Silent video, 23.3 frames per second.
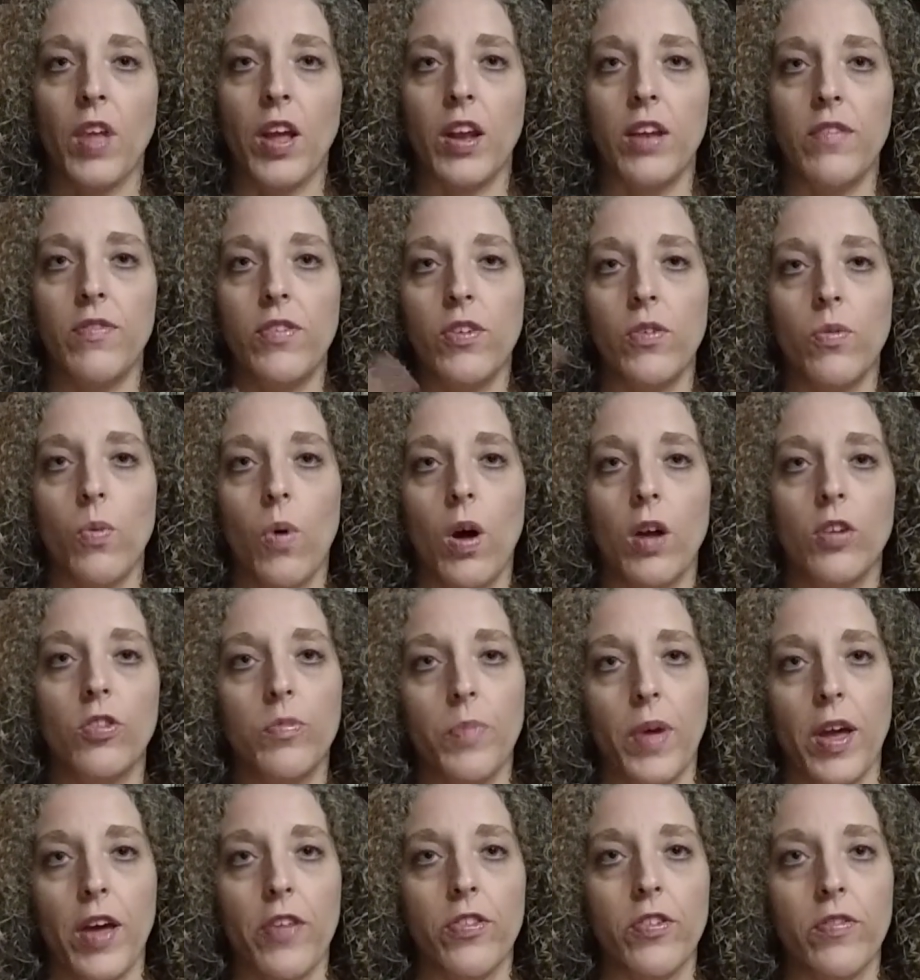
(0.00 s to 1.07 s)
And if you watch
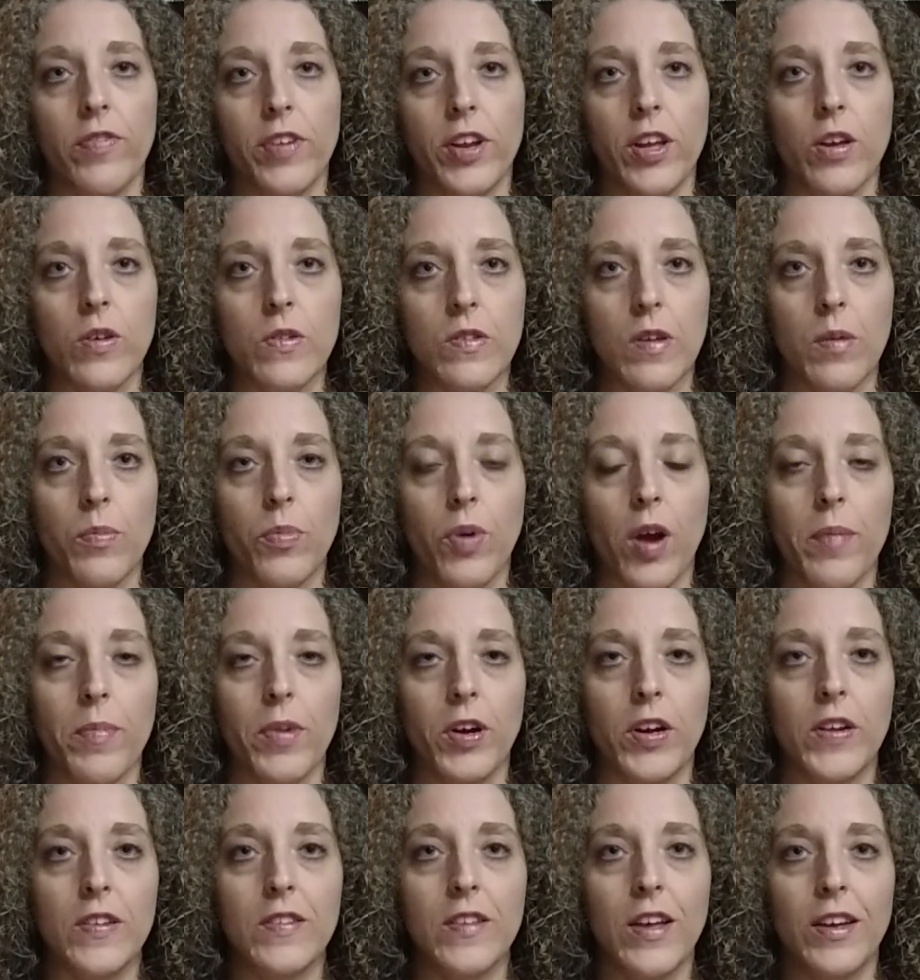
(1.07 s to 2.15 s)
my other videos on
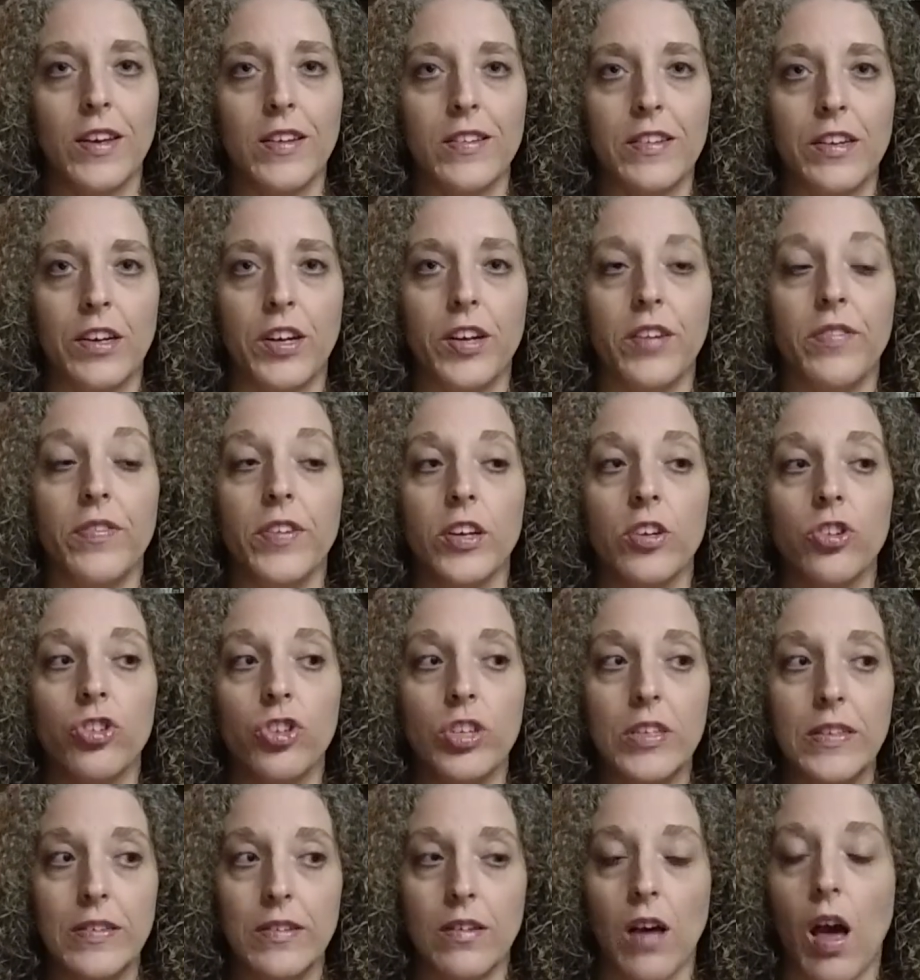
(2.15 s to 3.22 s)
primary, secondary fear,
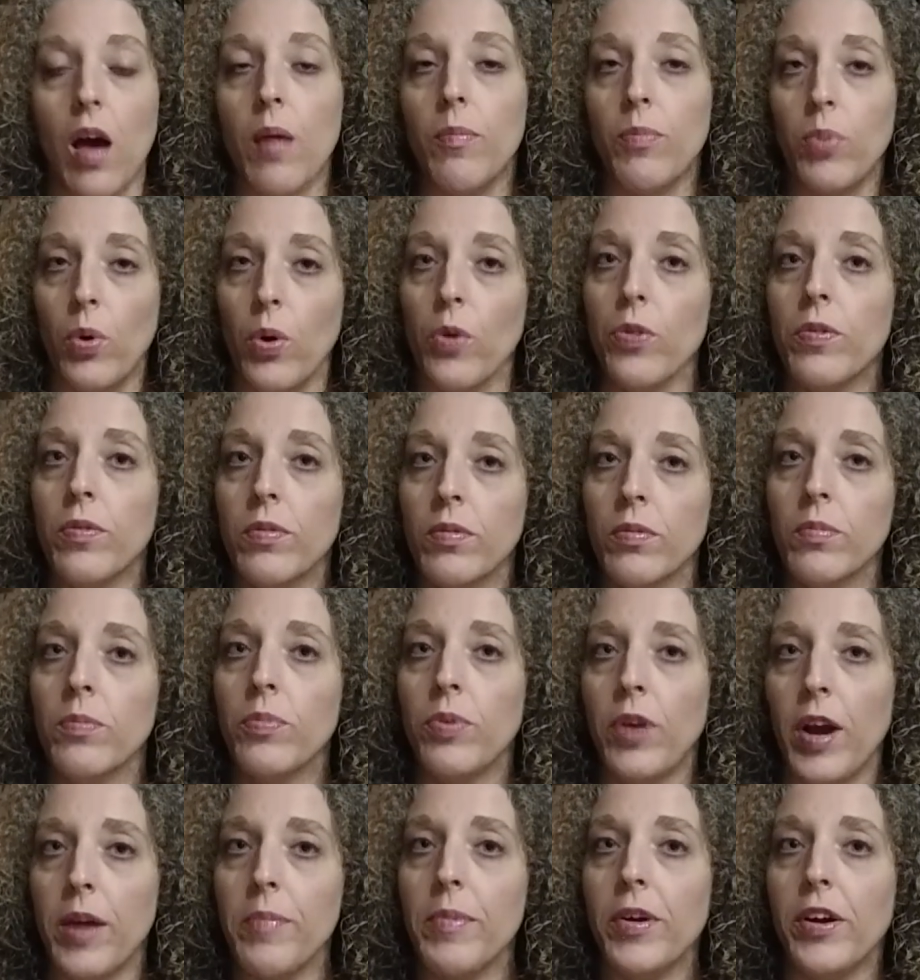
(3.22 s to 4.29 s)
she's got both
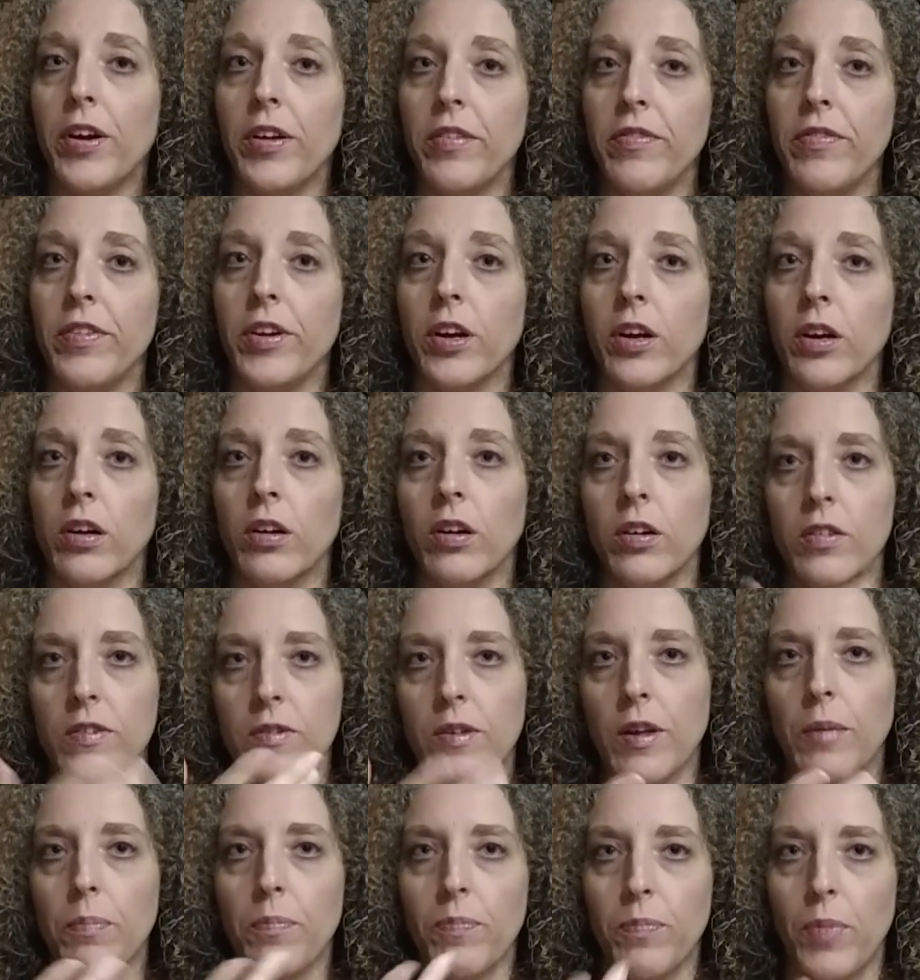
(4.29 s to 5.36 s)
primary fear, or
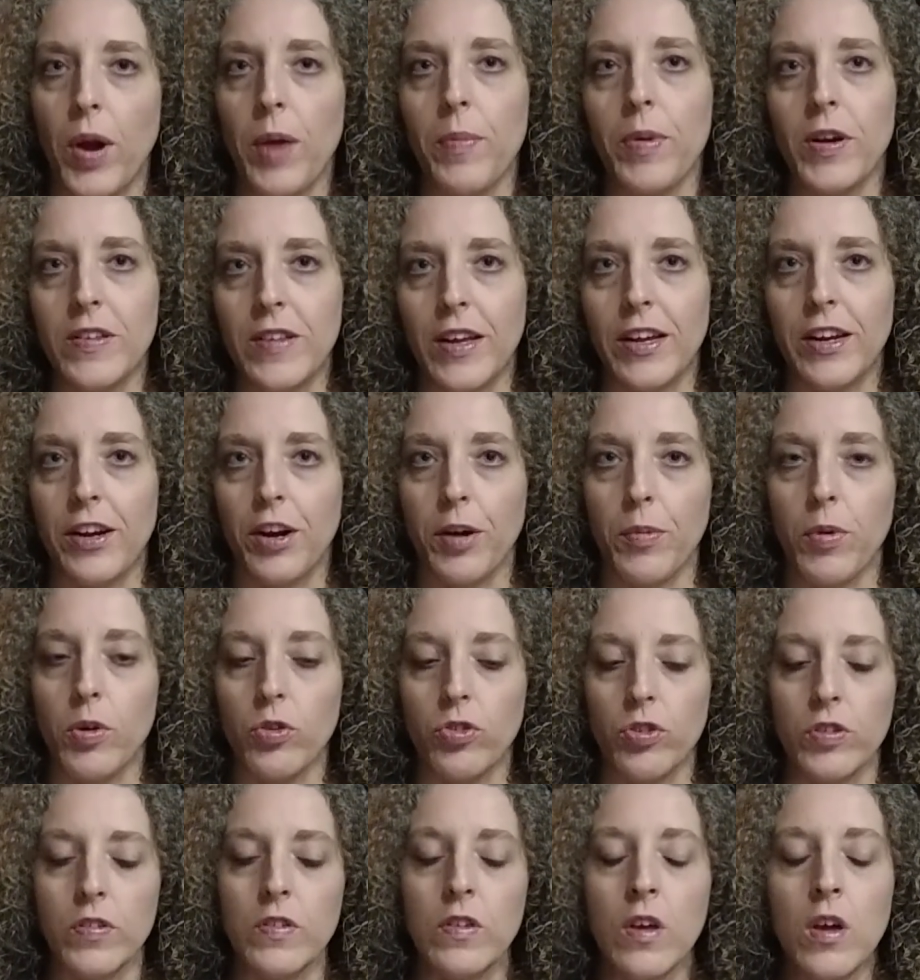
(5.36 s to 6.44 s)
primary, secondary
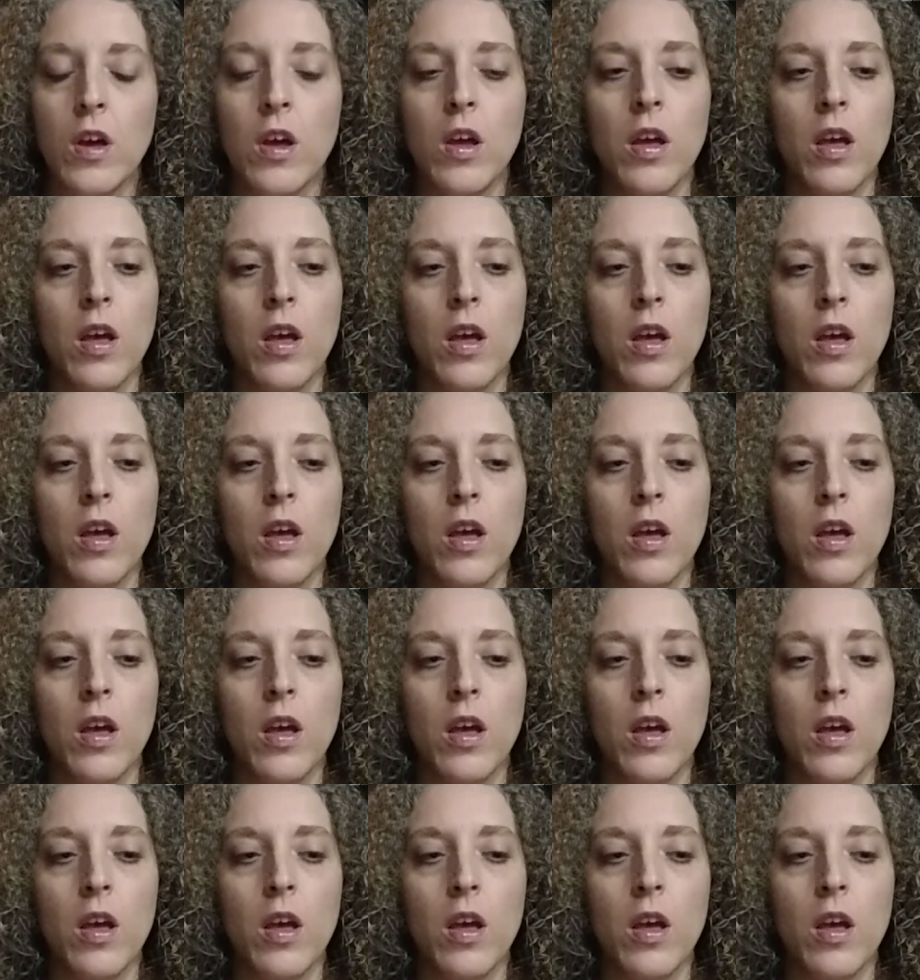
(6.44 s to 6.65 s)
emotions.